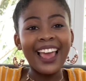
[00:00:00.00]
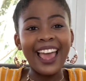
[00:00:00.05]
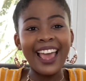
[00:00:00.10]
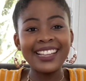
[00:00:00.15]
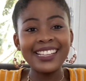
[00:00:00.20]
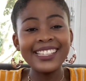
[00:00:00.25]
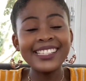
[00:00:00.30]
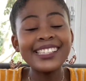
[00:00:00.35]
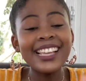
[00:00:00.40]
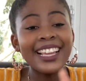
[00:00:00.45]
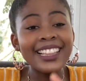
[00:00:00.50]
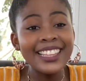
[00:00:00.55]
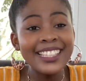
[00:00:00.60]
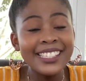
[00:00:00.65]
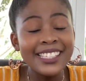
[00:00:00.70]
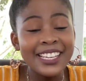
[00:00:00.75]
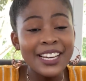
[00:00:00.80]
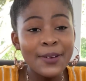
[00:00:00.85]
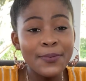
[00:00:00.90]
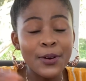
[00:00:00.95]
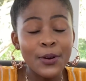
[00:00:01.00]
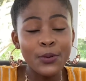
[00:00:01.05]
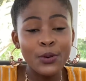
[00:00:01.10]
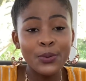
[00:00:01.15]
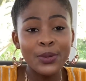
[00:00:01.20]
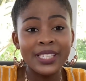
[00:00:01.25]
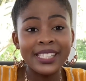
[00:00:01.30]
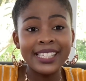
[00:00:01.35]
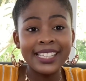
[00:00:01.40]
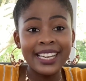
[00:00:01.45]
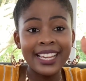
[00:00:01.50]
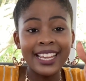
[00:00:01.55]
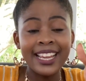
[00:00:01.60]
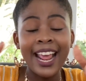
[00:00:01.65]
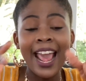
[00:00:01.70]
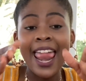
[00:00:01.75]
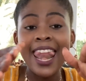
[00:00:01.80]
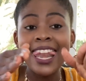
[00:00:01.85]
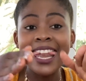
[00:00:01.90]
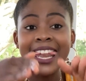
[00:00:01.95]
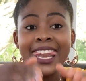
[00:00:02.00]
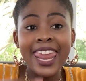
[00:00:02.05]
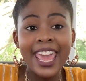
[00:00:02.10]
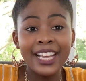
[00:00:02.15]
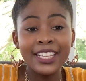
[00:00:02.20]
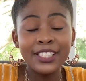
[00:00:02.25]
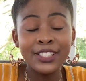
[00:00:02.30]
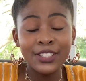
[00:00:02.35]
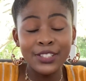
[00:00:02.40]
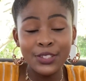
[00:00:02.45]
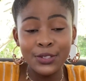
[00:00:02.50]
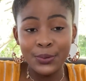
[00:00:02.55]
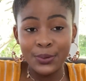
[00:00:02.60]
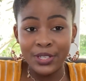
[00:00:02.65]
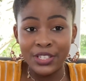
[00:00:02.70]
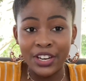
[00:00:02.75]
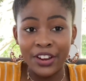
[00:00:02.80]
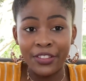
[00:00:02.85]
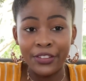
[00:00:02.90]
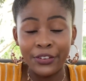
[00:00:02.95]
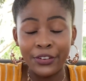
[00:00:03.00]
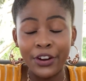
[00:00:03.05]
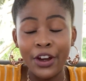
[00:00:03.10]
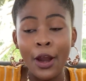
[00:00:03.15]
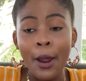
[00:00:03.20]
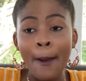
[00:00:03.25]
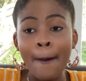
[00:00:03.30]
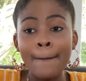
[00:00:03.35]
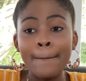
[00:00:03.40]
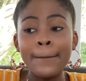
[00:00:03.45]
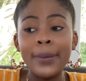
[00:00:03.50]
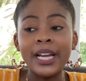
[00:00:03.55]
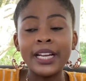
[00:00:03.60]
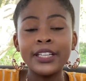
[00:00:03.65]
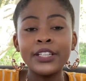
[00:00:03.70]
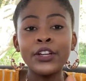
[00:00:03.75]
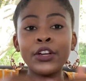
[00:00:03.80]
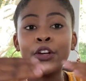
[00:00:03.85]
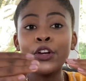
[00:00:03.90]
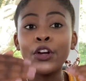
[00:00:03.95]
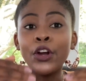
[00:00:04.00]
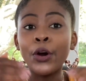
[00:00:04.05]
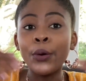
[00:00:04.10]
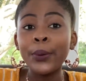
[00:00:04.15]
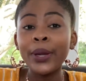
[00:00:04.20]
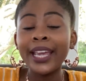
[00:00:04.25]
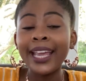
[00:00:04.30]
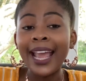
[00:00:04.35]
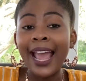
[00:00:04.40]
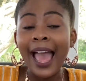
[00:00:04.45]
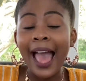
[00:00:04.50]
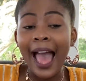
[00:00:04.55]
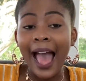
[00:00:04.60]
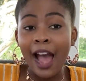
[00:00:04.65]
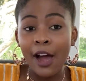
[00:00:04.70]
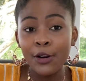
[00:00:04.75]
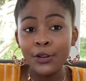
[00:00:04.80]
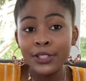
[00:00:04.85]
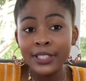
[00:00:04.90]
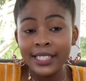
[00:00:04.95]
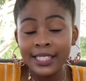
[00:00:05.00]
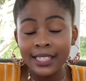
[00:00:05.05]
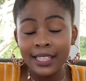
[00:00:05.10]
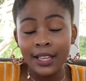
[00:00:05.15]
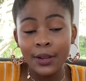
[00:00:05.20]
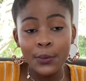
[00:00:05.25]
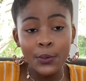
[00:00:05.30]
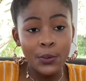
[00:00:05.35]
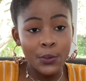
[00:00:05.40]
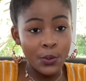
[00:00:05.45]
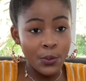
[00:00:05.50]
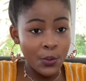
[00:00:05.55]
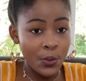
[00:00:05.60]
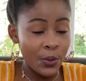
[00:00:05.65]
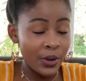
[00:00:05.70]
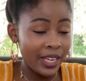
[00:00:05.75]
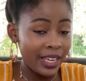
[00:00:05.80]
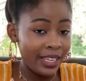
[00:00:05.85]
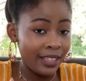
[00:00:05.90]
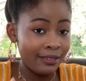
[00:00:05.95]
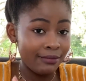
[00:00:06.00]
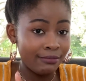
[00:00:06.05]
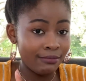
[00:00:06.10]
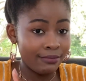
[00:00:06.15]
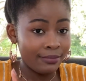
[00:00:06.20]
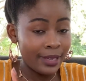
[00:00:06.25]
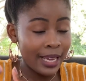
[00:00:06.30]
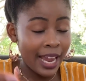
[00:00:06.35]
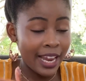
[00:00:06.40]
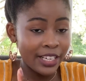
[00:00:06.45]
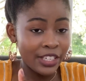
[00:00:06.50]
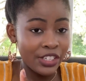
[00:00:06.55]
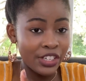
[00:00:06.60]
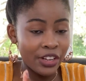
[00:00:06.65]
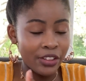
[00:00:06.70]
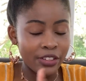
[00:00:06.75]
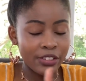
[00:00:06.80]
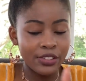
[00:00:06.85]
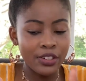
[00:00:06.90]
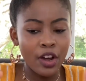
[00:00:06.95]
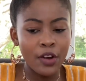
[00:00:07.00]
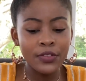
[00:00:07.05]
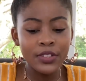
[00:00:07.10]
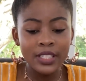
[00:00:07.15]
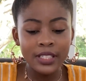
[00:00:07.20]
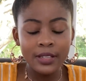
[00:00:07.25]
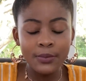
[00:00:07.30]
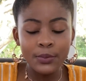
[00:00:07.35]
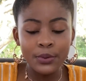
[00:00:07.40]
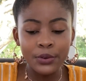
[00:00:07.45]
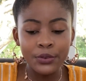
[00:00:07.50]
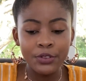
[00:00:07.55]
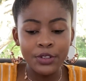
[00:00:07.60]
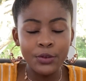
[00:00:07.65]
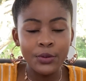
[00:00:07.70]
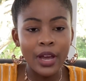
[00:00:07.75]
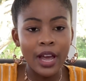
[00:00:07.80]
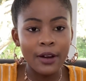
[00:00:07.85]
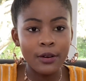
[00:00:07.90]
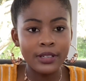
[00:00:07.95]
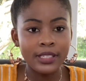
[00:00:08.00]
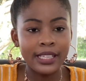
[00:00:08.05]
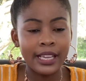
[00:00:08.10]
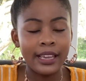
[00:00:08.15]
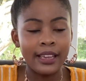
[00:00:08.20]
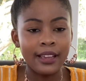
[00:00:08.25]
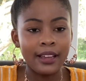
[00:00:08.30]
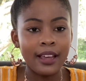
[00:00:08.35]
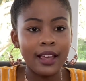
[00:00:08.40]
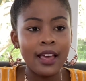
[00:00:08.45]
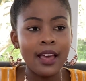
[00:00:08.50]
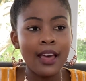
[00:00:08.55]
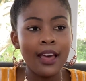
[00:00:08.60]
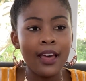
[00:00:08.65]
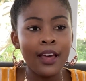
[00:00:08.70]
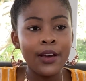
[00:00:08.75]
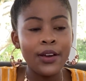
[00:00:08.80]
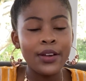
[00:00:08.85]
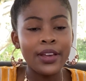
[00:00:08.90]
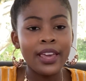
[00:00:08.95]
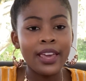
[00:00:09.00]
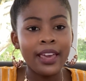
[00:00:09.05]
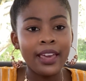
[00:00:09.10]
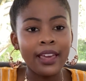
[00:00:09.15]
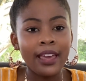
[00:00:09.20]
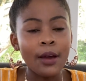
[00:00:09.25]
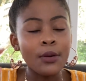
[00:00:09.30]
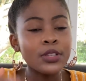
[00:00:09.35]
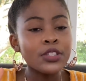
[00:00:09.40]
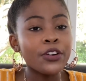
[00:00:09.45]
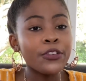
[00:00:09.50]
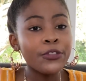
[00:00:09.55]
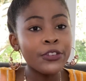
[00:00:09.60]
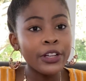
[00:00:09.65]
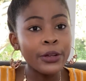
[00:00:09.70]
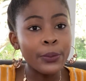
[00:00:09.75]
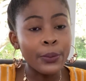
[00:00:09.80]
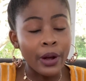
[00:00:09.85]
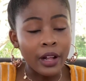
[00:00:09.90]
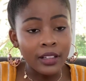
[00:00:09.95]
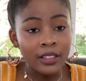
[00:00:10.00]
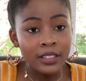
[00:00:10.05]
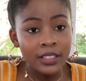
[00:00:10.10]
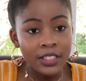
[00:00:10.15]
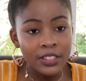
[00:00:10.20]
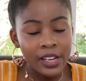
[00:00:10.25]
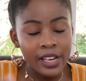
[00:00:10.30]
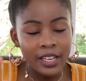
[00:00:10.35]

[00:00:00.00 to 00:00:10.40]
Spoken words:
Inside the cinema, we were sitting next to each other, but going out, we were walking behind each other. So after the movie, I was like, okay, I was not feeling well, so I